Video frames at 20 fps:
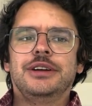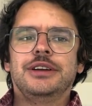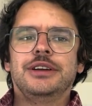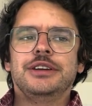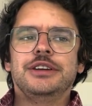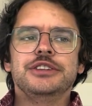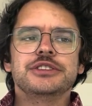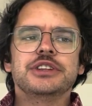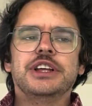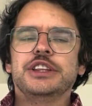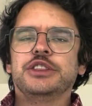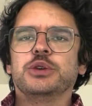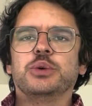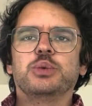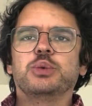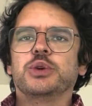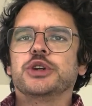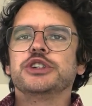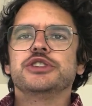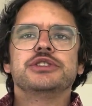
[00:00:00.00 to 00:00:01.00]
is like the
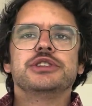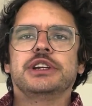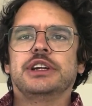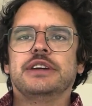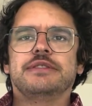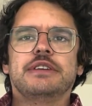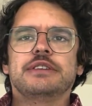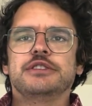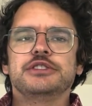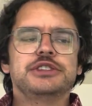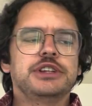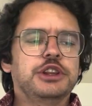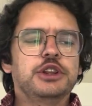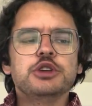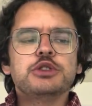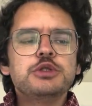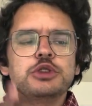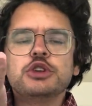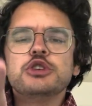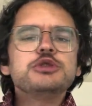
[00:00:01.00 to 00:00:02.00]
worst thing I've ever seen.
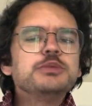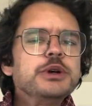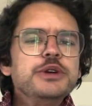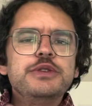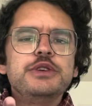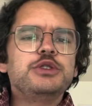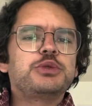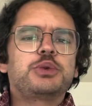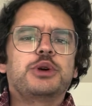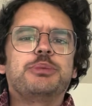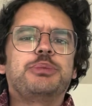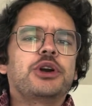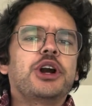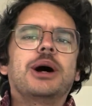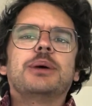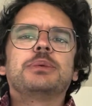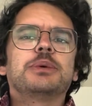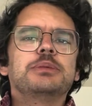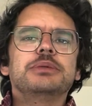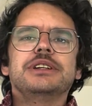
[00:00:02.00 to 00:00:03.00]
Those movies were
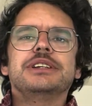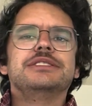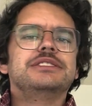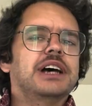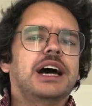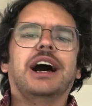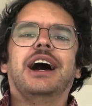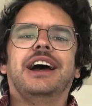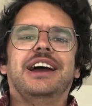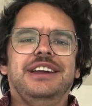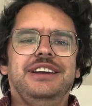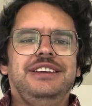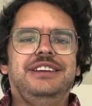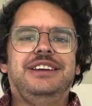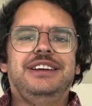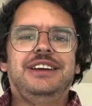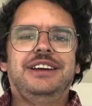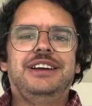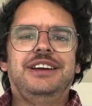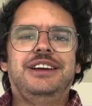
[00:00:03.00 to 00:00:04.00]
probably tied
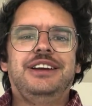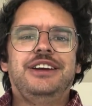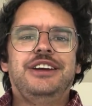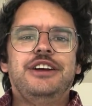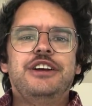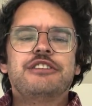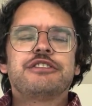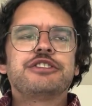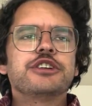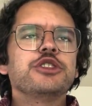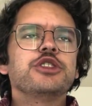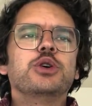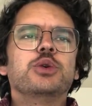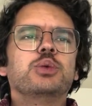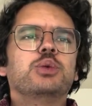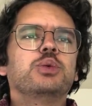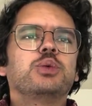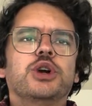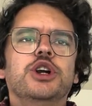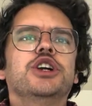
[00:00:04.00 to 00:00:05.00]
for the
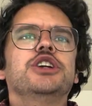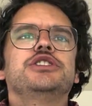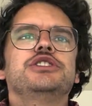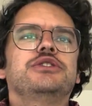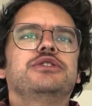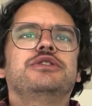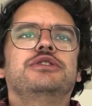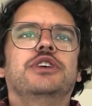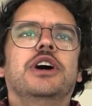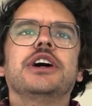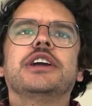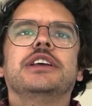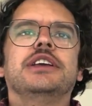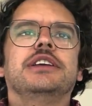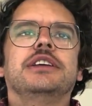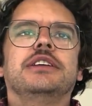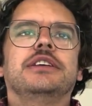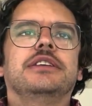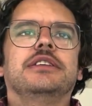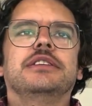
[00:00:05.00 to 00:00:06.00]
worst
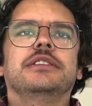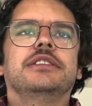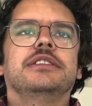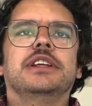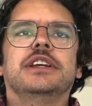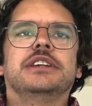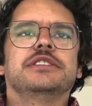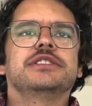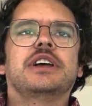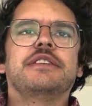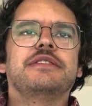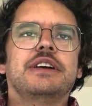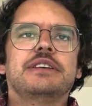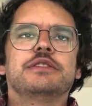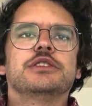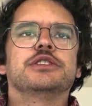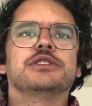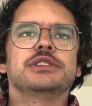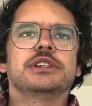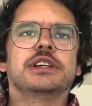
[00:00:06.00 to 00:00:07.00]
fucking things I've
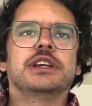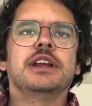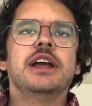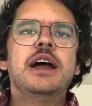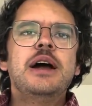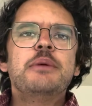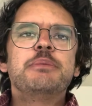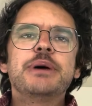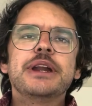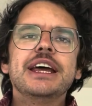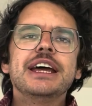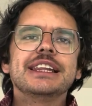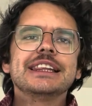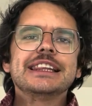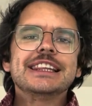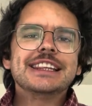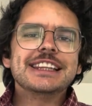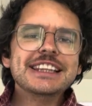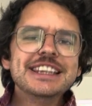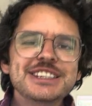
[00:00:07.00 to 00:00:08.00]
ever seen. But at
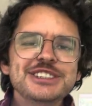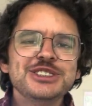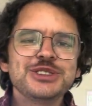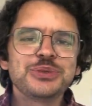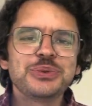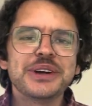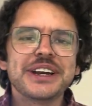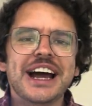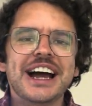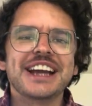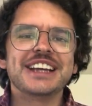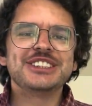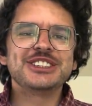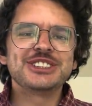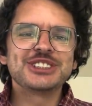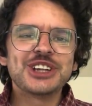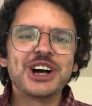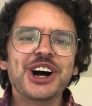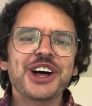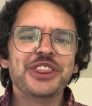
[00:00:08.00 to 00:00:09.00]
least when I
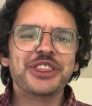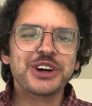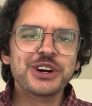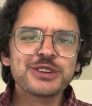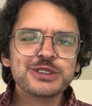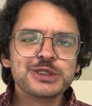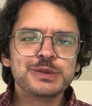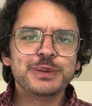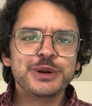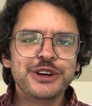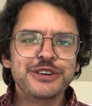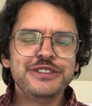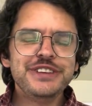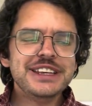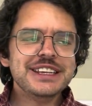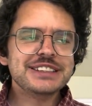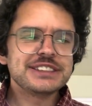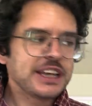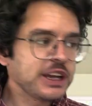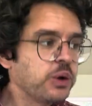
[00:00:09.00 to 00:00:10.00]
saw those
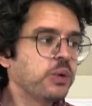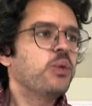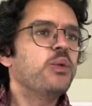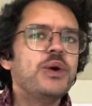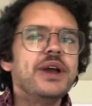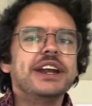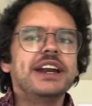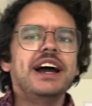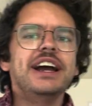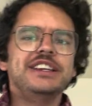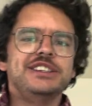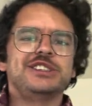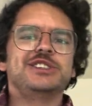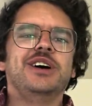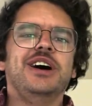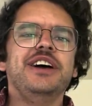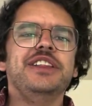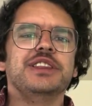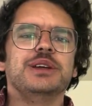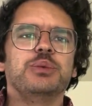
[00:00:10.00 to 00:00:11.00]
movies, like when I
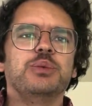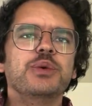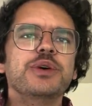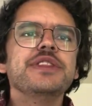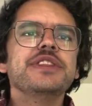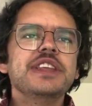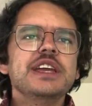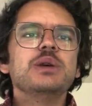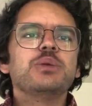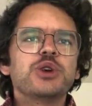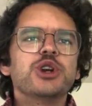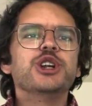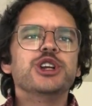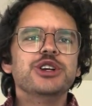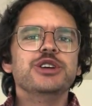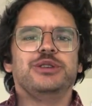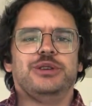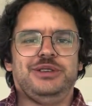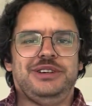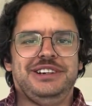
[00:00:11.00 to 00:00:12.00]
saw them, when they were
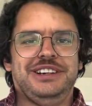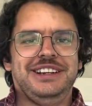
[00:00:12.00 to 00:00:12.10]
new,